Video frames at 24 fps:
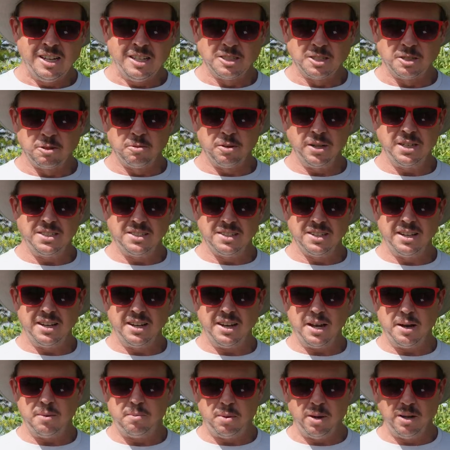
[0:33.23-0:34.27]
So recently
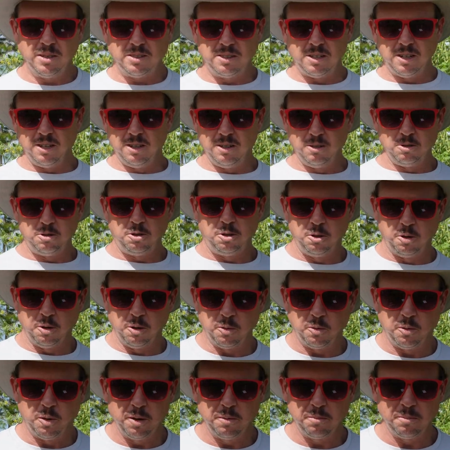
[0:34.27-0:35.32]
I posted a little
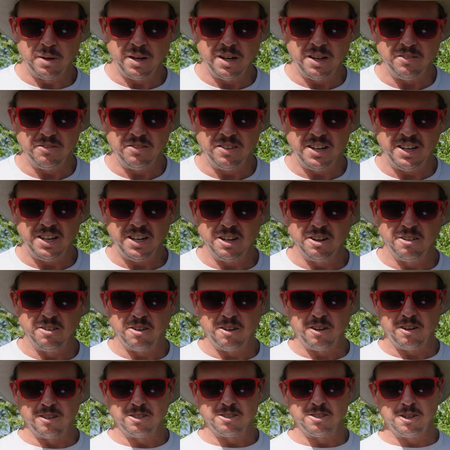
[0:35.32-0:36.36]
short one minute video
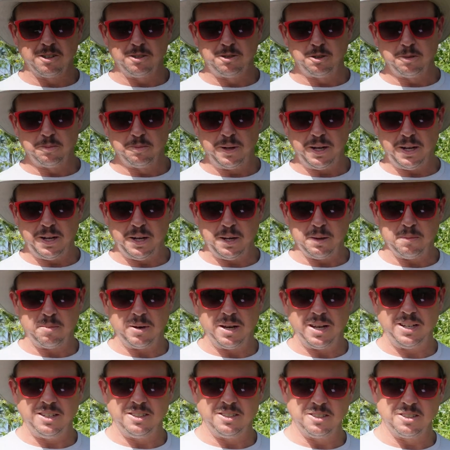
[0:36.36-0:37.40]
on our social media
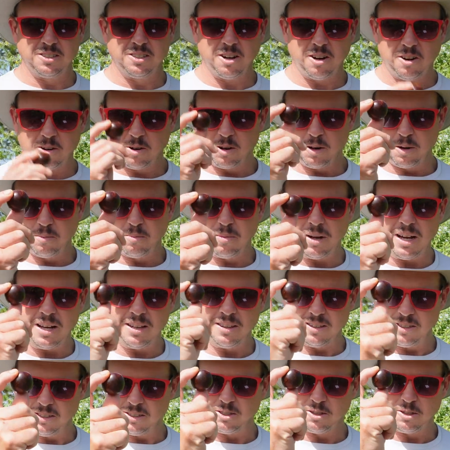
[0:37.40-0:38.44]
pages talking about
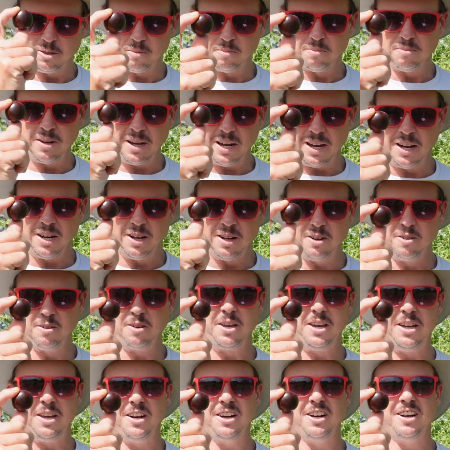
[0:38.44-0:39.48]
this tomato
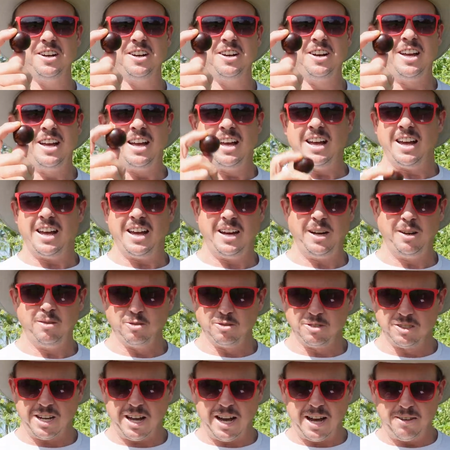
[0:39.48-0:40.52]
here and it
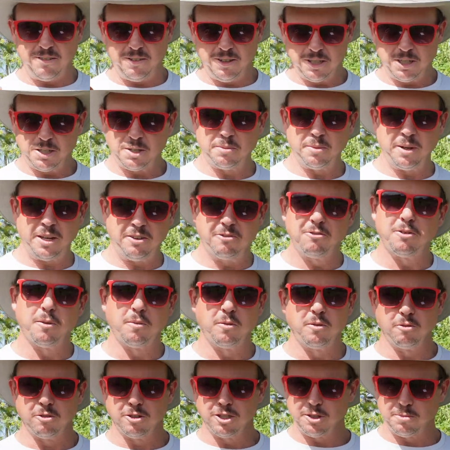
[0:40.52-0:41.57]
was obvious to me from
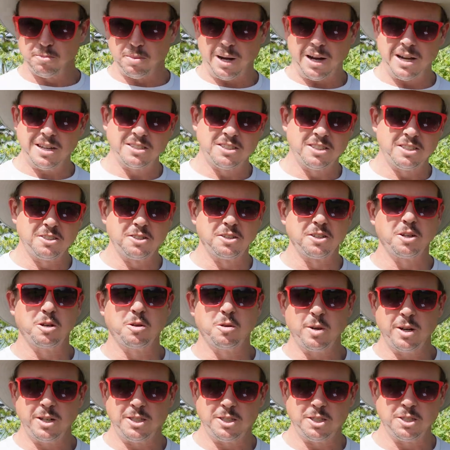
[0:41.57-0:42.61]
the responses and
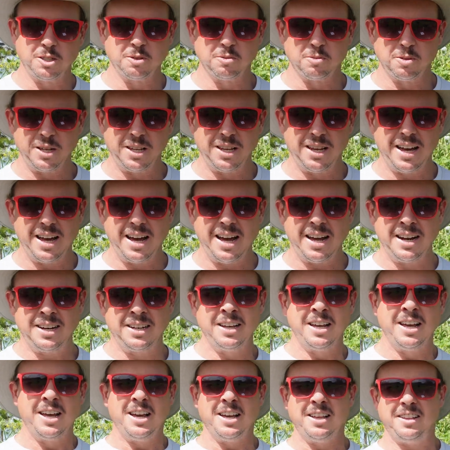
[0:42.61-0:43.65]
questions we got
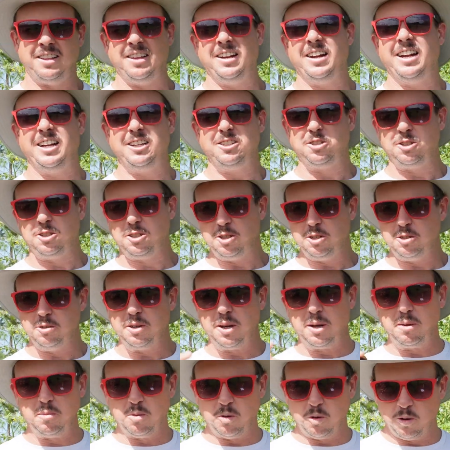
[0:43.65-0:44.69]
that I should do
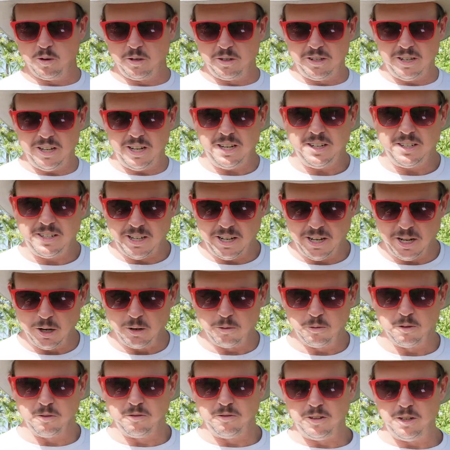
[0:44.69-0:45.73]
a more
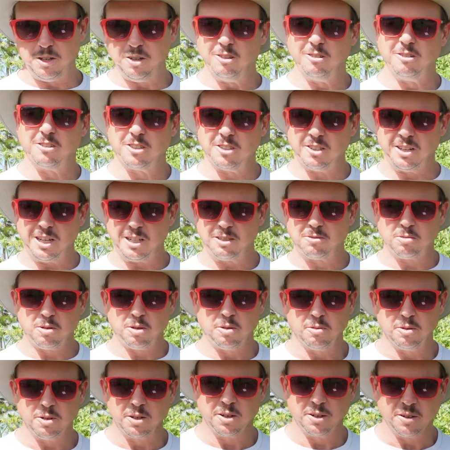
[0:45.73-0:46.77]
detailed review so that's
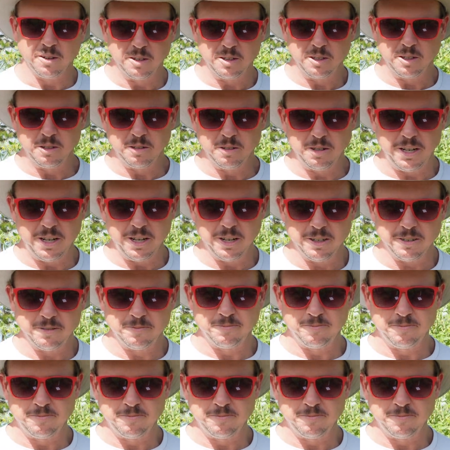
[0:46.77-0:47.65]
what we're going to do here.